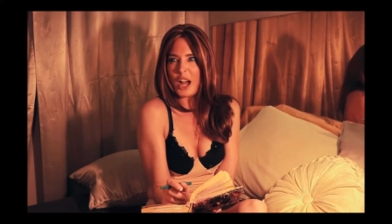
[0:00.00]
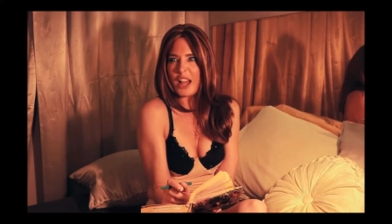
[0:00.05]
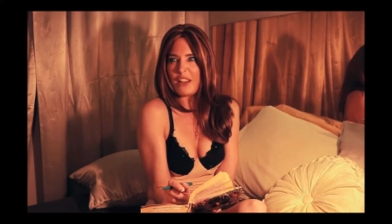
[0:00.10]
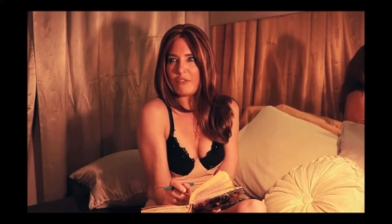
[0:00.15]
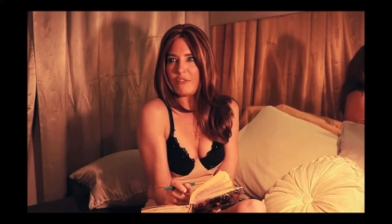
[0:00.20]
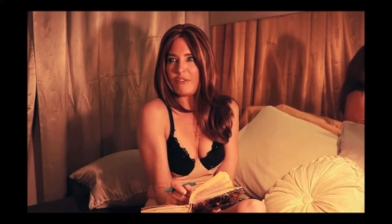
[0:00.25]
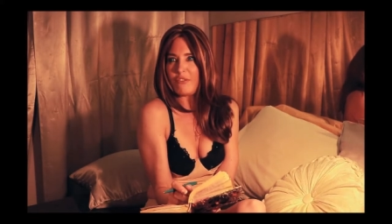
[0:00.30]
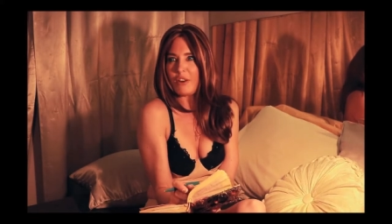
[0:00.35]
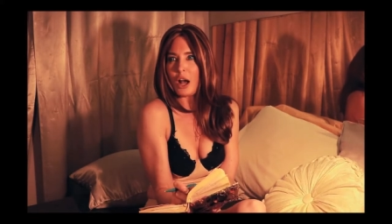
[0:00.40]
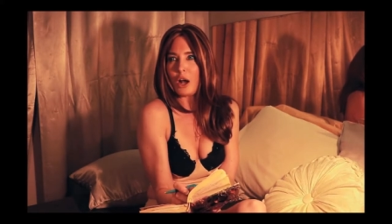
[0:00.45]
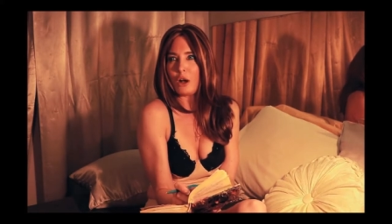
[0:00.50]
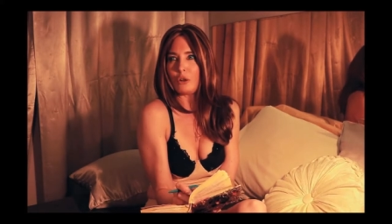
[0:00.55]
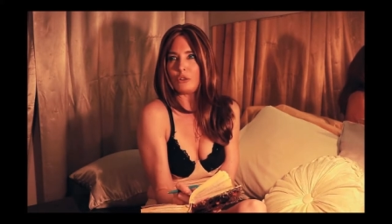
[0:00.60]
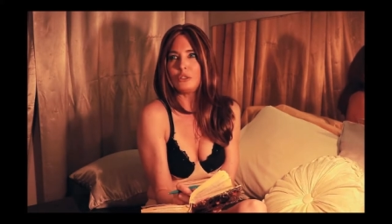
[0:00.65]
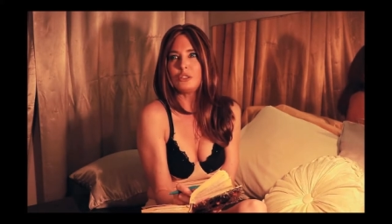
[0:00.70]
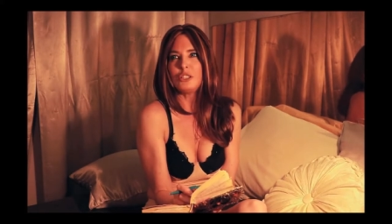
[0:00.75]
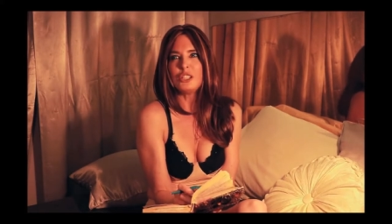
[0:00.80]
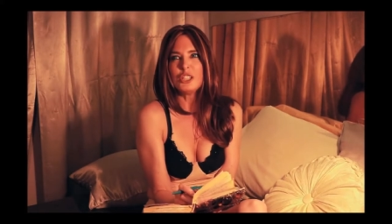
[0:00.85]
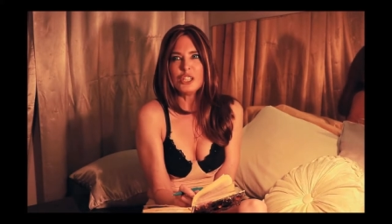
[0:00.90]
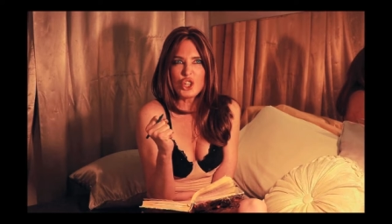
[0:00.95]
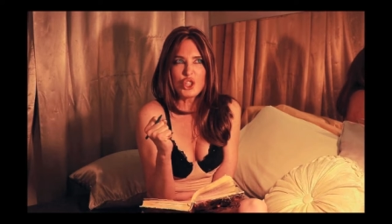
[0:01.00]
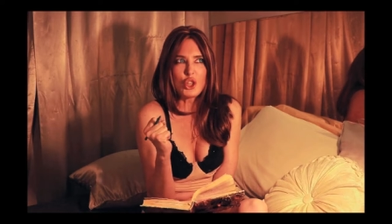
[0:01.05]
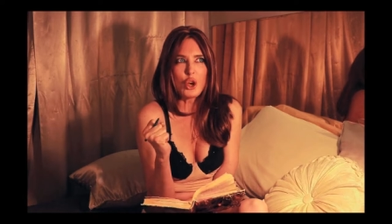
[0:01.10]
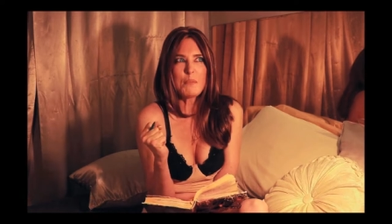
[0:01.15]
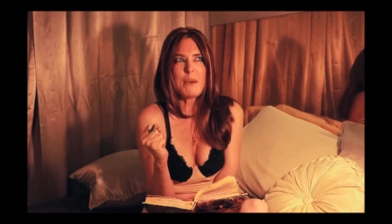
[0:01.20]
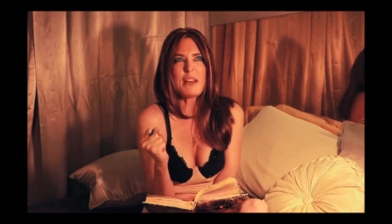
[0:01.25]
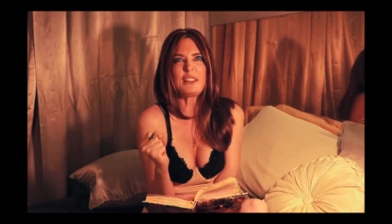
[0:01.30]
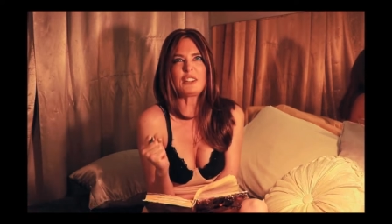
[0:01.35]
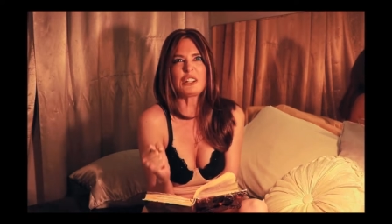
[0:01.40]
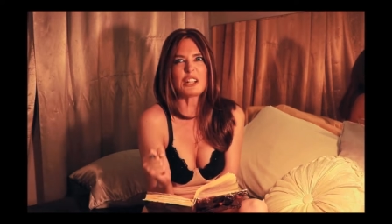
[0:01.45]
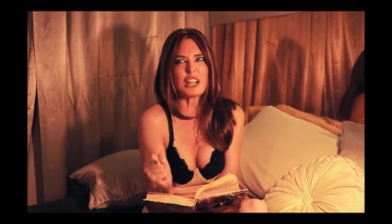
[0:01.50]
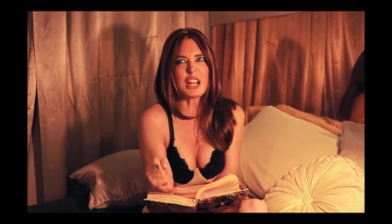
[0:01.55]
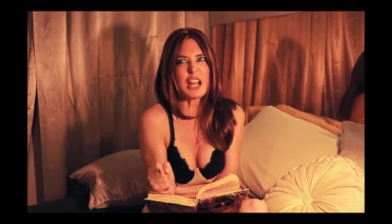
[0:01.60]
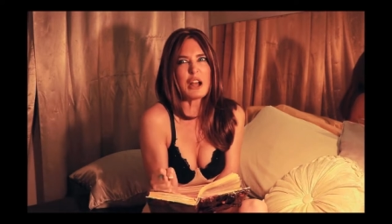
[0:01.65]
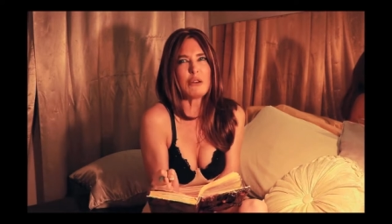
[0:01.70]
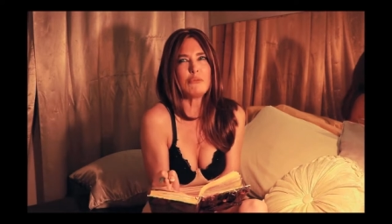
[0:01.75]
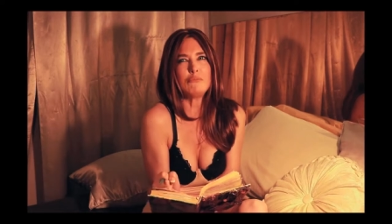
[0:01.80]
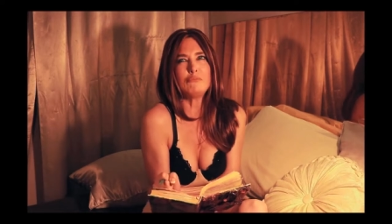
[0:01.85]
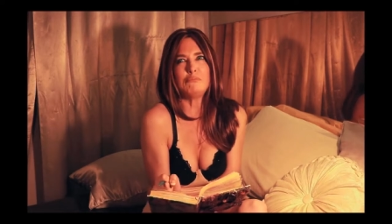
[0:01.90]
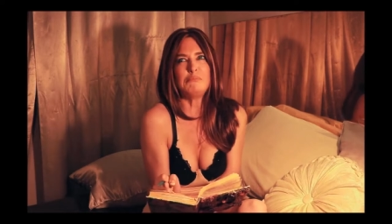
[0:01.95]
I vow, no matter
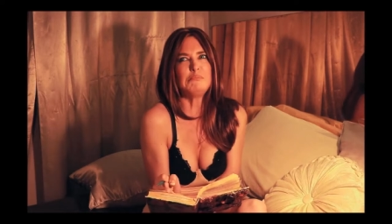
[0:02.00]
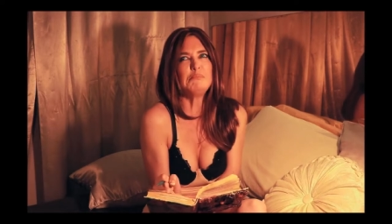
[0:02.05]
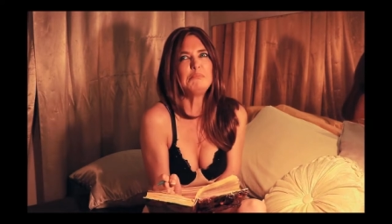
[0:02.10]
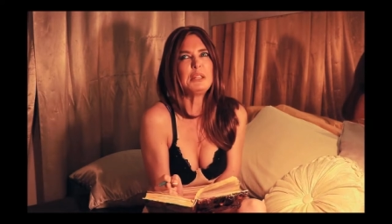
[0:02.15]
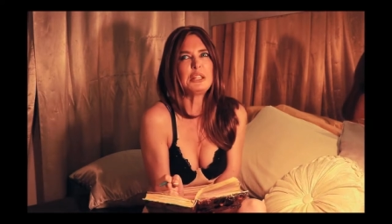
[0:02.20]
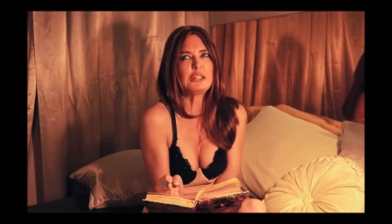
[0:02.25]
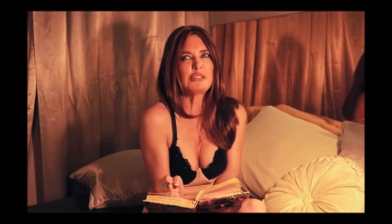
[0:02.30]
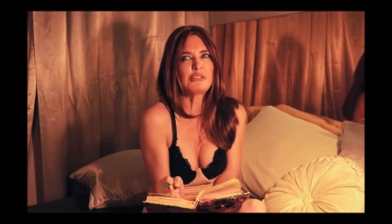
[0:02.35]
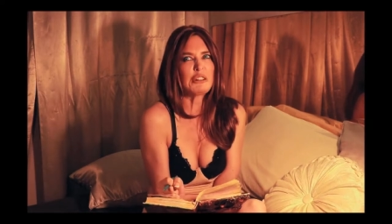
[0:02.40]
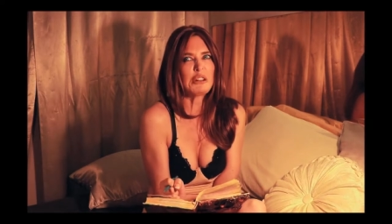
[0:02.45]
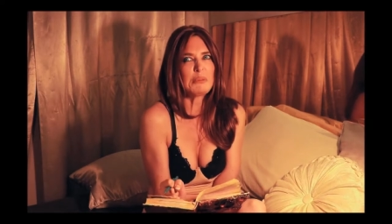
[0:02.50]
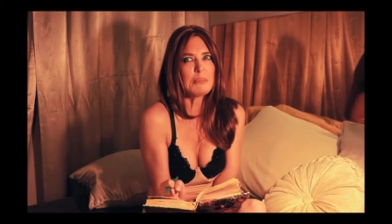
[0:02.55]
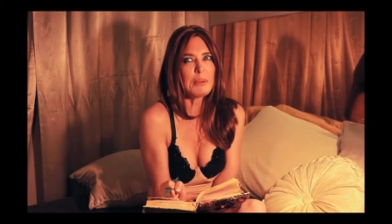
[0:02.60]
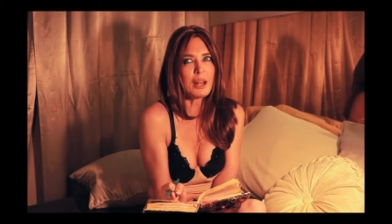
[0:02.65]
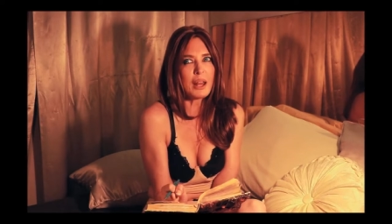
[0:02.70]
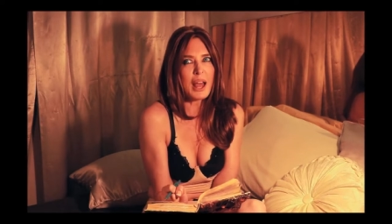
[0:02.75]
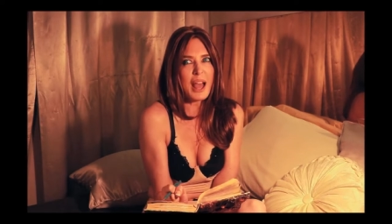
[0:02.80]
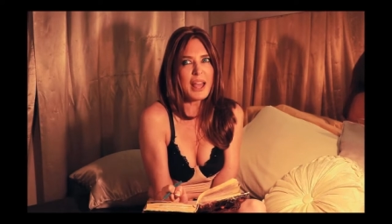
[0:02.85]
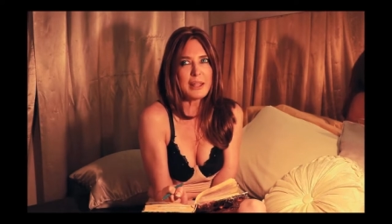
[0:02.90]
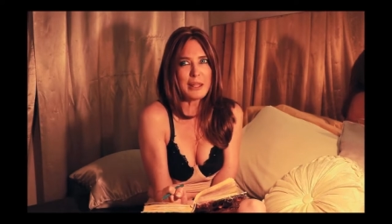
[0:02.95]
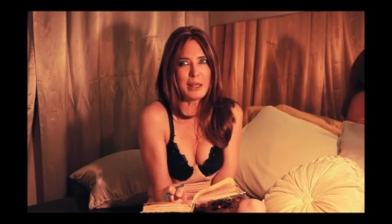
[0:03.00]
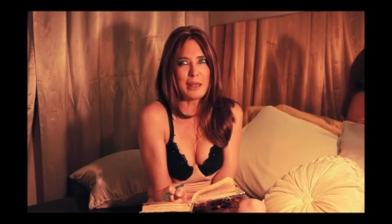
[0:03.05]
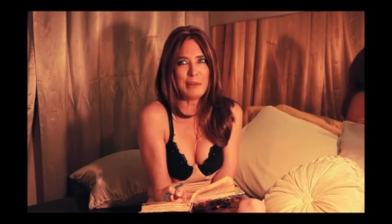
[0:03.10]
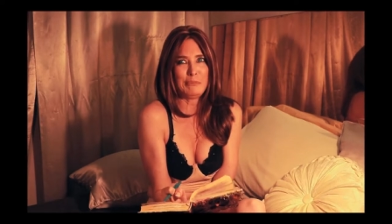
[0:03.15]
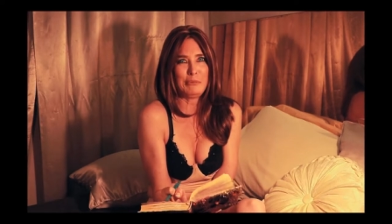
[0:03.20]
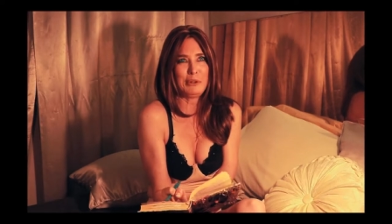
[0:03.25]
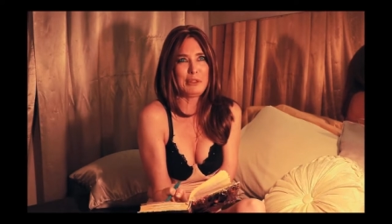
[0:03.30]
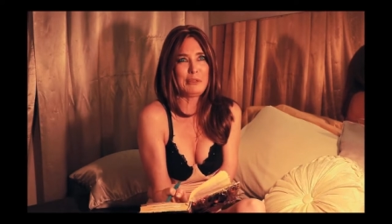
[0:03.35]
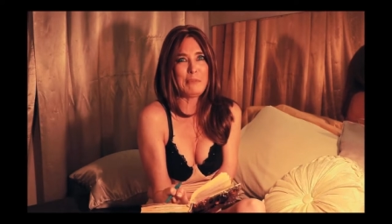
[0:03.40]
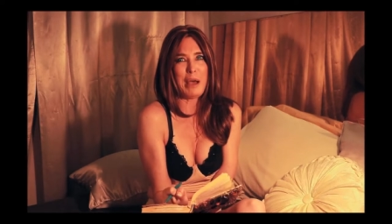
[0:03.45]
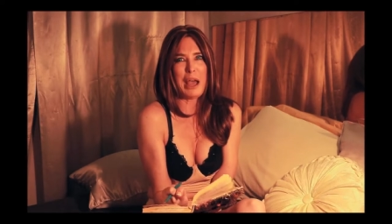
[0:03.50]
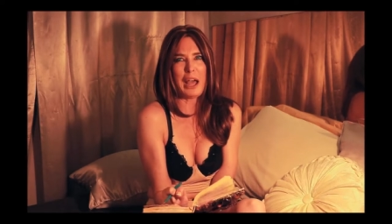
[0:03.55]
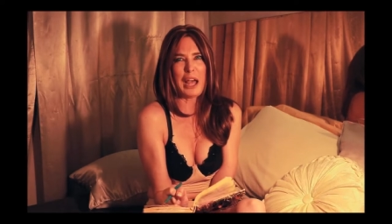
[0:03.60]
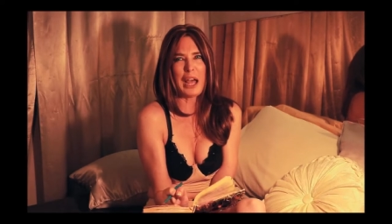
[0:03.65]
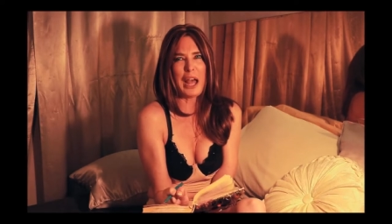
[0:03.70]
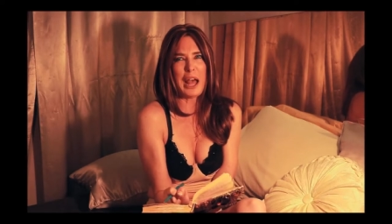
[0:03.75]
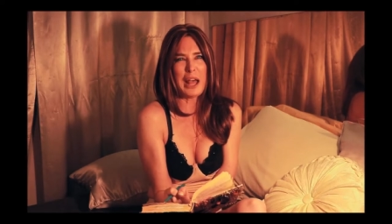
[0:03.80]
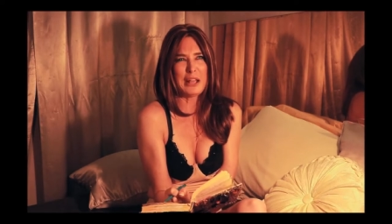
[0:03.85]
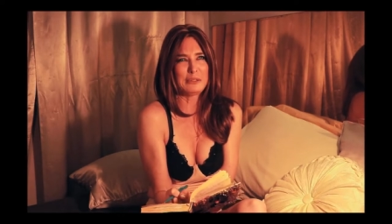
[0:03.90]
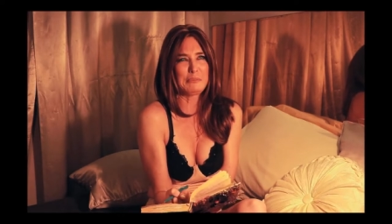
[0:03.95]
how miserable I am with my
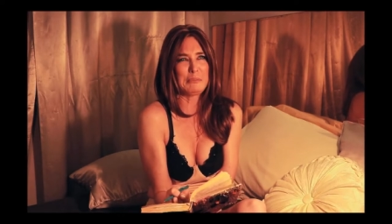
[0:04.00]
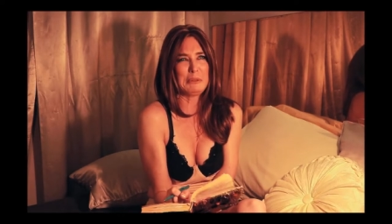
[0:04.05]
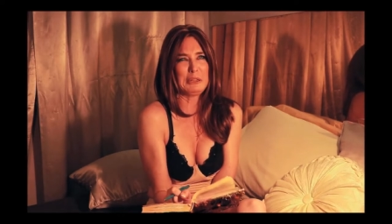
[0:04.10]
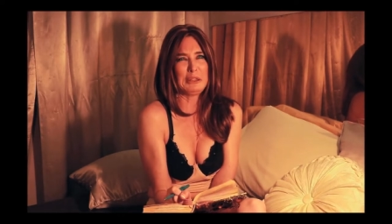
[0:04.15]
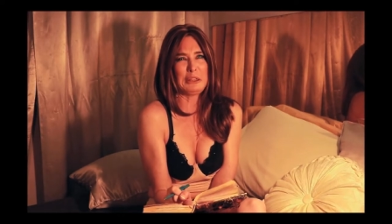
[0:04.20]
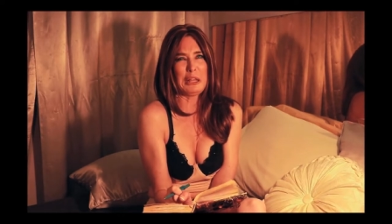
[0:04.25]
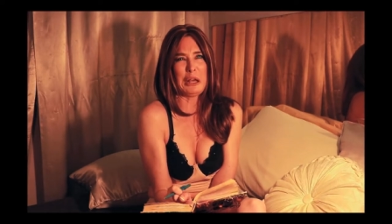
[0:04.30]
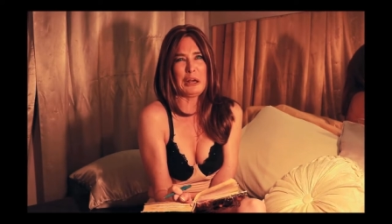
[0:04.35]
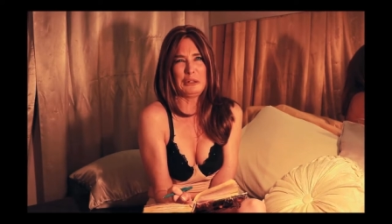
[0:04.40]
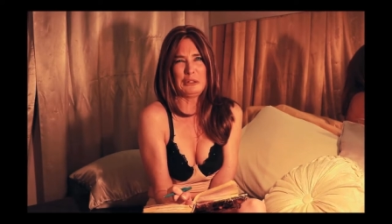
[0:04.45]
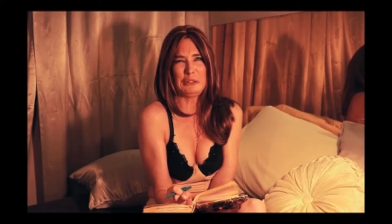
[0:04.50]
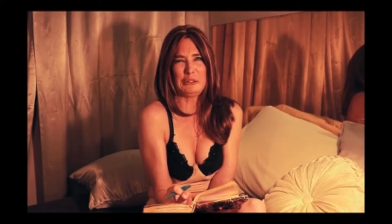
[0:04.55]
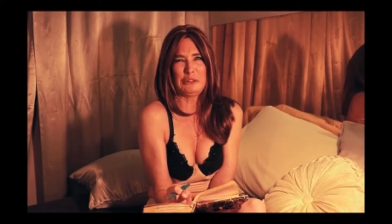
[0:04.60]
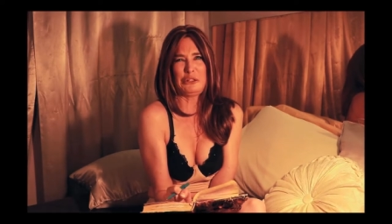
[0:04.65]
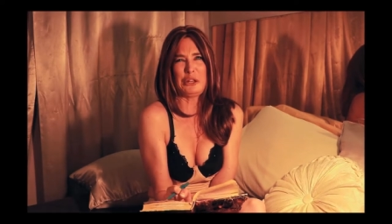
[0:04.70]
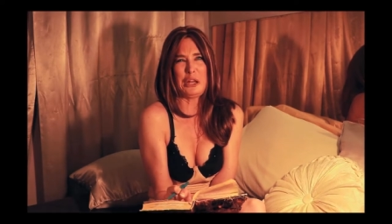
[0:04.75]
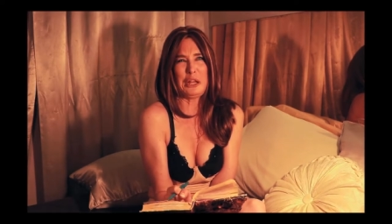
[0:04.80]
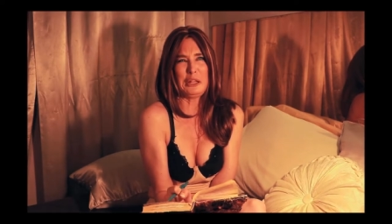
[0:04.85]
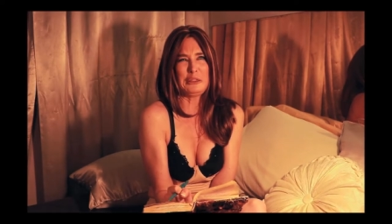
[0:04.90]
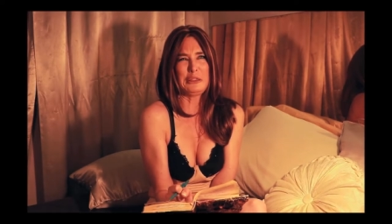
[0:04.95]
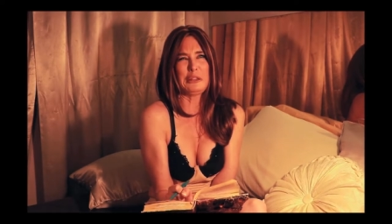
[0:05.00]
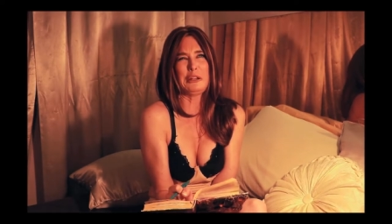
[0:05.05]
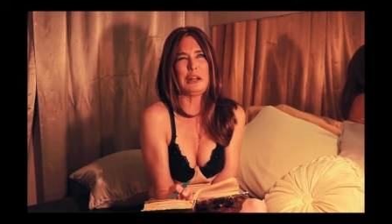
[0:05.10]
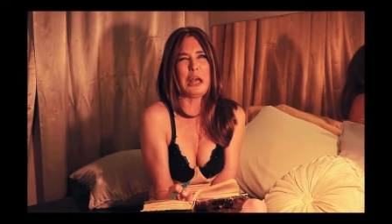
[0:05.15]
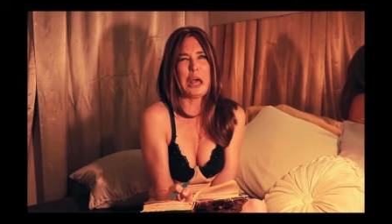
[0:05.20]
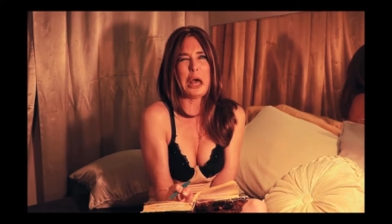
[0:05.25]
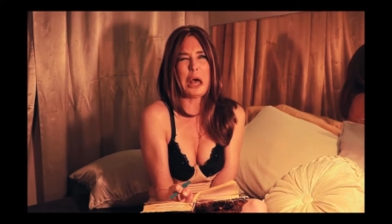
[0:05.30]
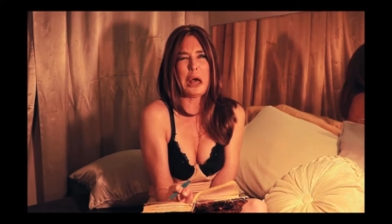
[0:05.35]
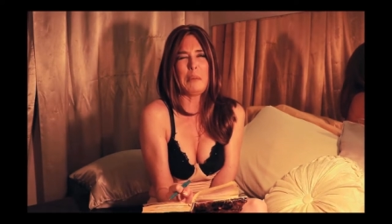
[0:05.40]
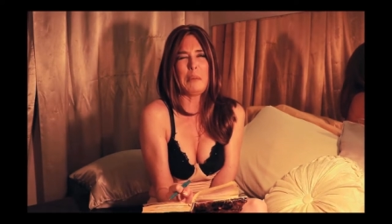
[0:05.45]
husband, Talo Chetra.